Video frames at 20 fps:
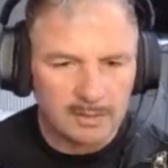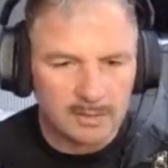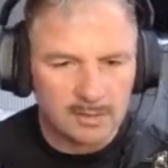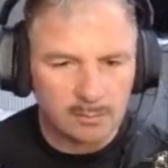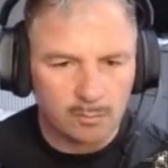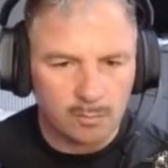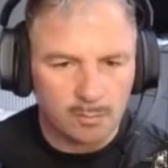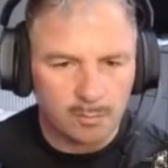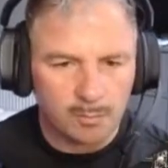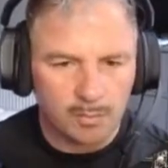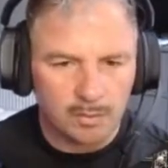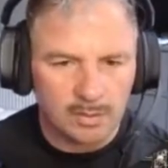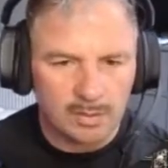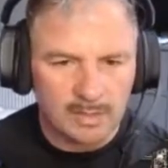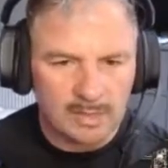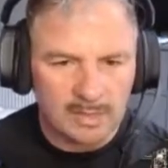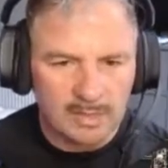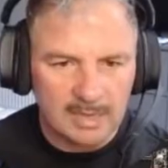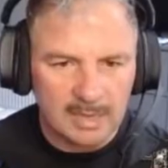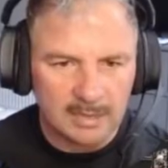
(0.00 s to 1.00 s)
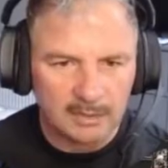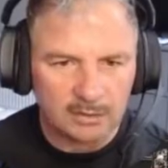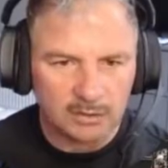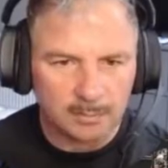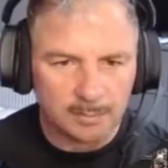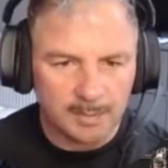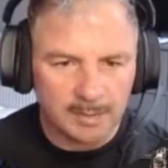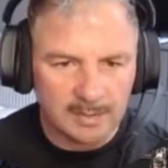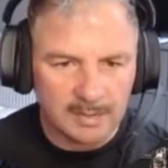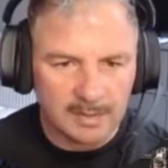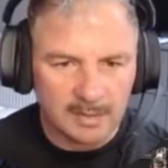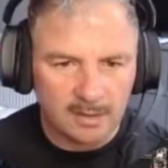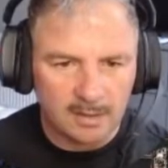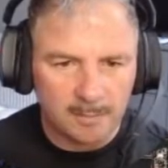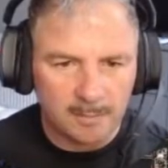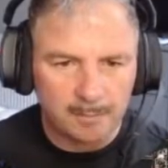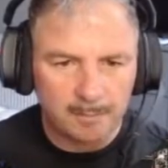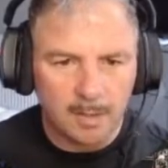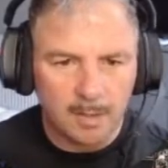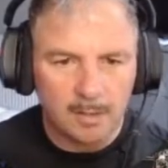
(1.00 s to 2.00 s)
so we'll put the extra bit on
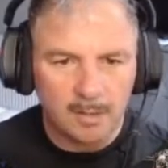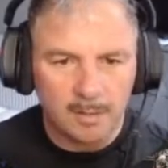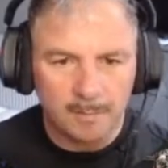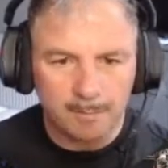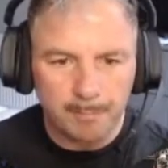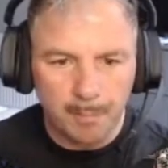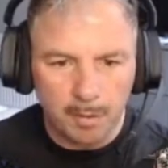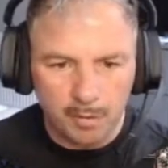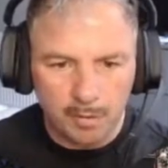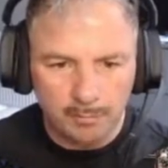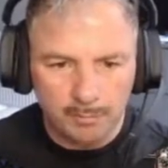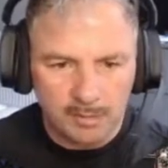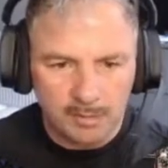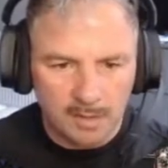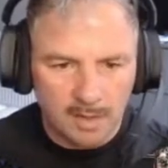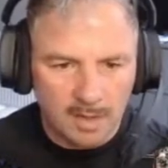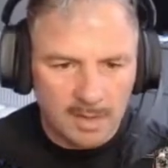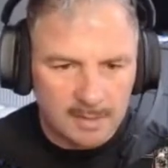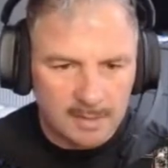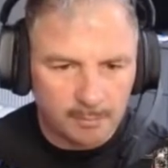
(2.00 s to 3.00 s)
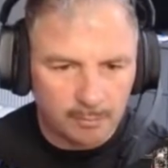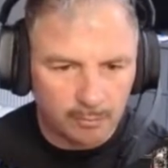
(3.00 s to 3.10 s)
the bottom side.